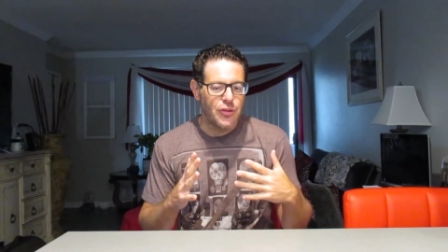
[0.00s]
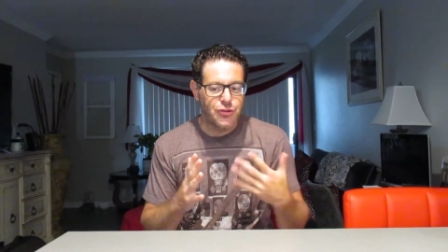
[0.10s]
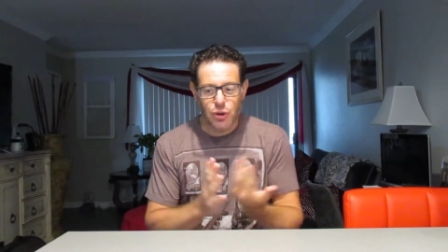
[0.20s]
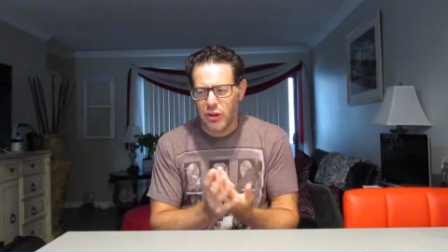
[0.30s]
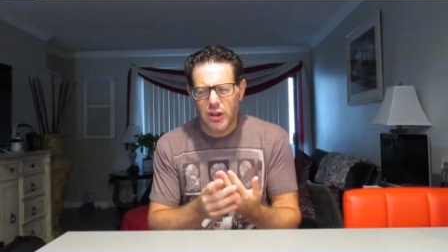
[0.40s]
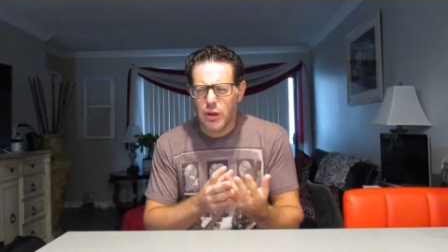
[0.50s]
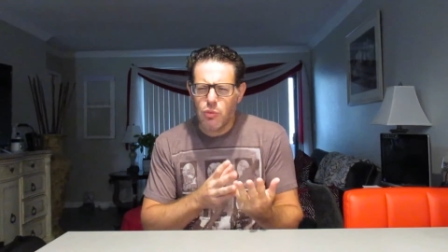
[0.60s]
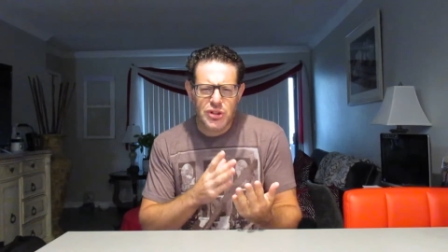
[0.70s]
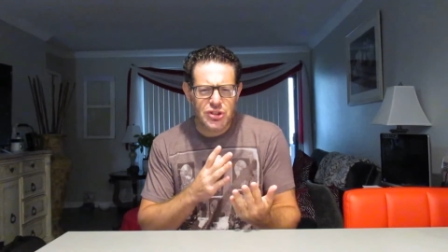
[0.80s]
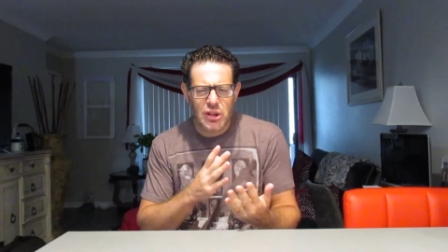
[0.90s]
it
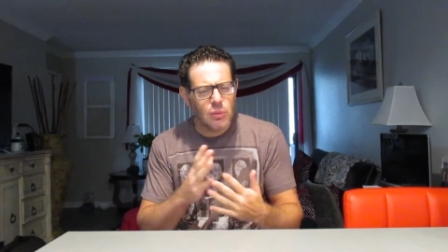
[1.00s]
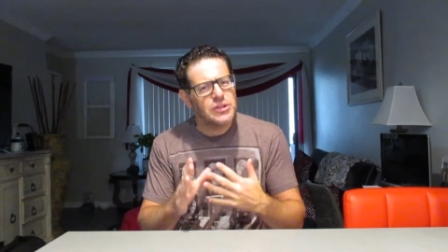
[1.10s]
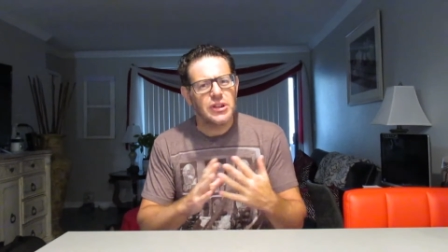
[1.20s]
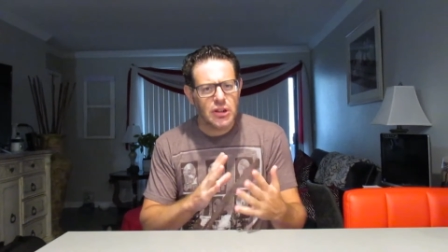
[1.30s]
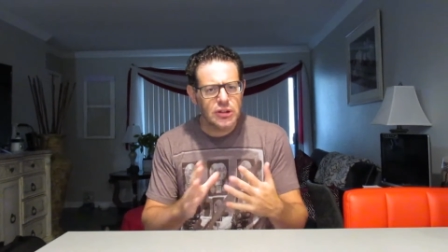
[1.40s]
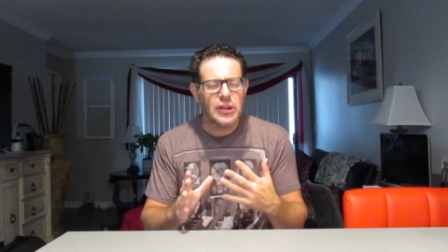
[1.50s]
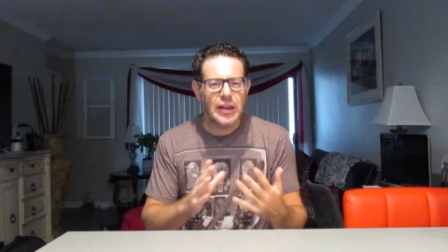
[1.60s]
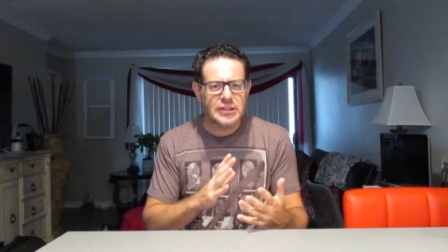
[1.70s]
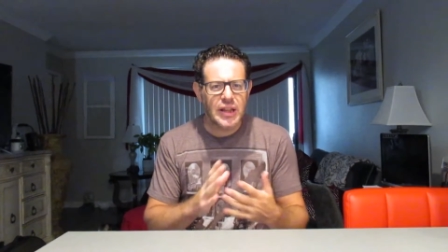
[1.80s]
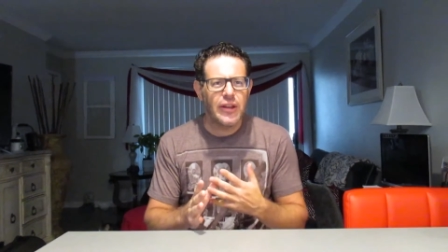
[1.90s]
was a
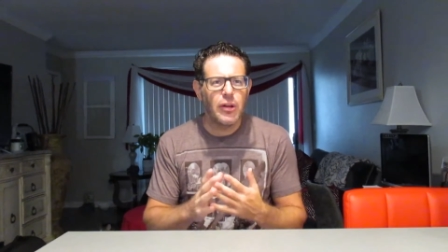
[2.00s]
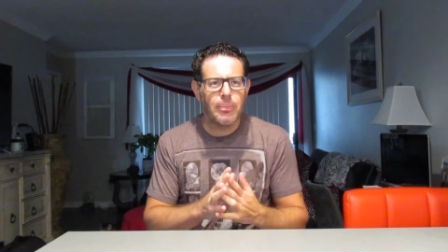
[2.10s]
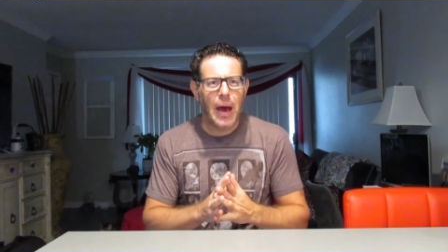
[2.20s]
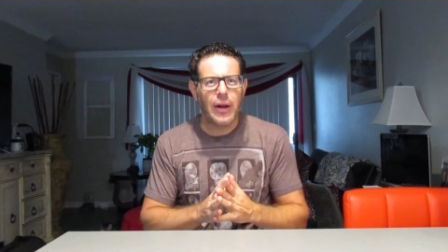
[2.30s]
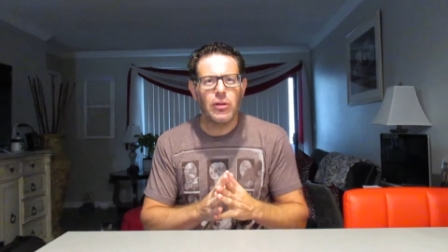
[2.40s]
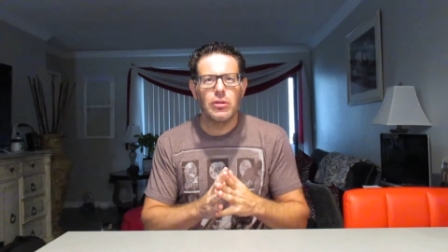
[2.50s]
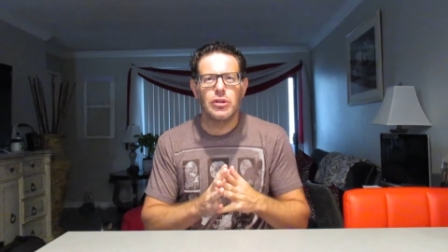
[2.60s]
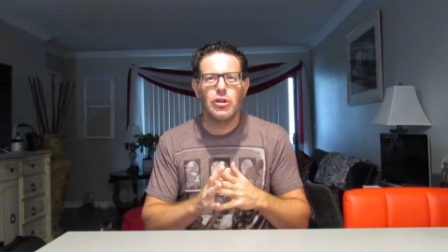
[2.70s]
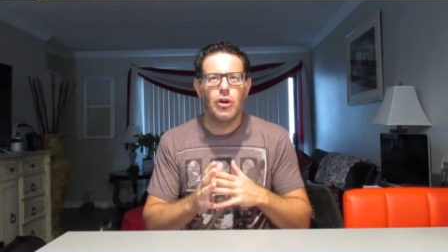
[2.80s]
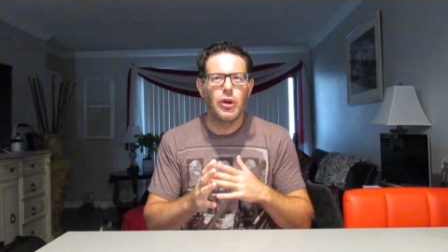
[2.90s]
good stand-up battle.
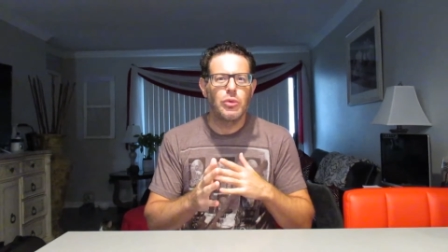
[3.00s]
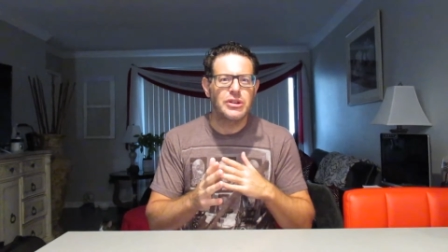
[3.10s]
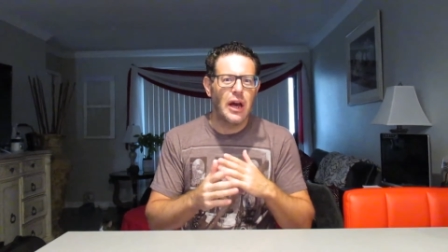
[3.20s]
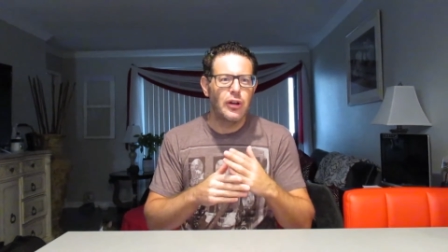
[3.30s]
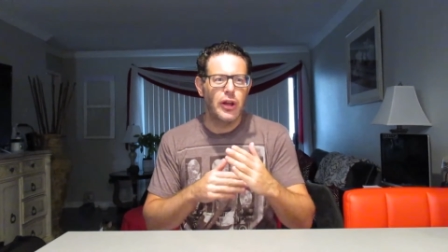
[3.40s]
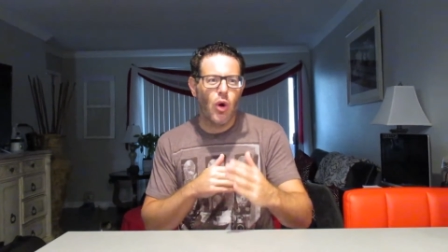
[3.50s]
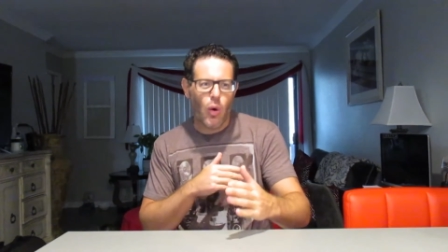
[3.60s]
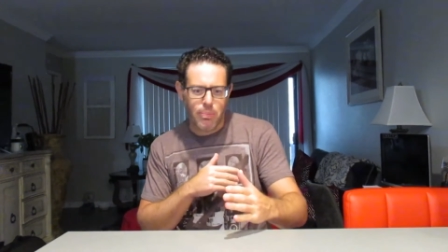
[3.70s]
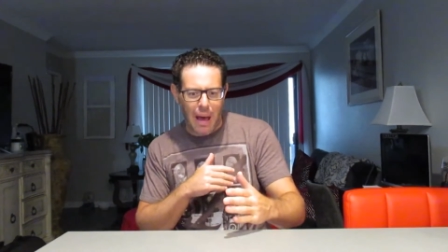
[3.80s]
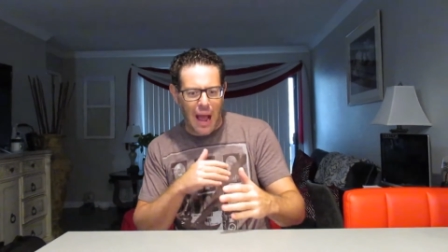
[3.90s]
It was kind of
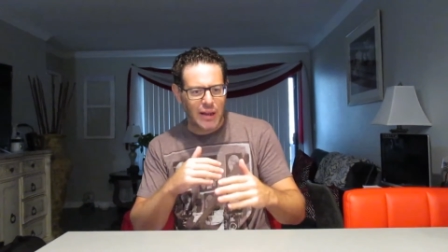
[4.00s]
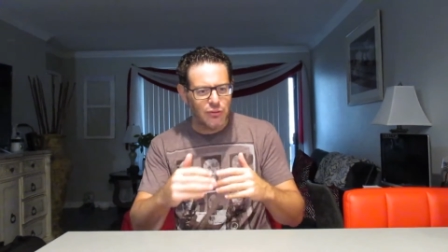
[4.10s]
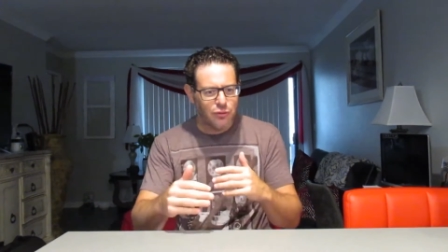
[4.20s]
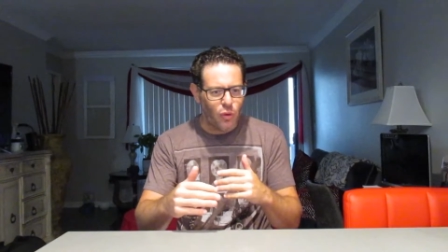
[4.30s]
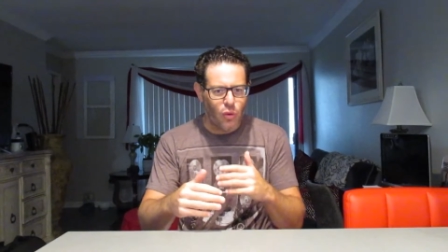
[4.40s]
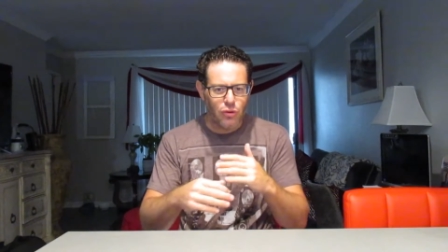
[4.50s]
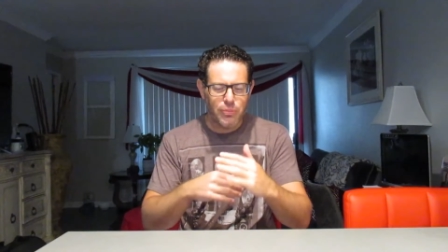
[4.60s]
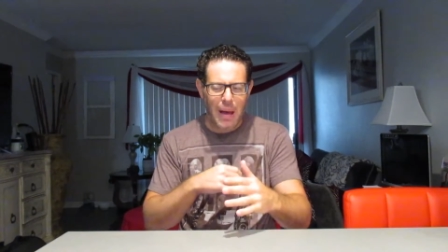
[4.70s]
going back and forth.